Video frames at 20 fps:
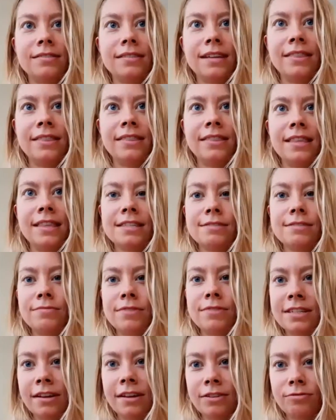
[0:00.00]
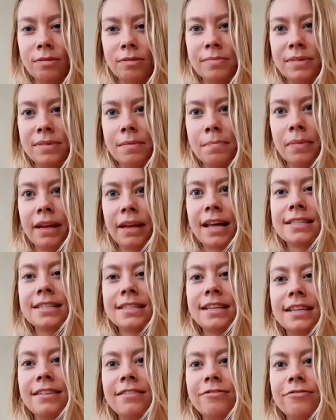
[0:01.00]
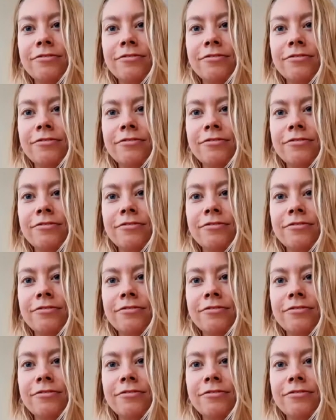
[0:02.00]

and this result will be a blessing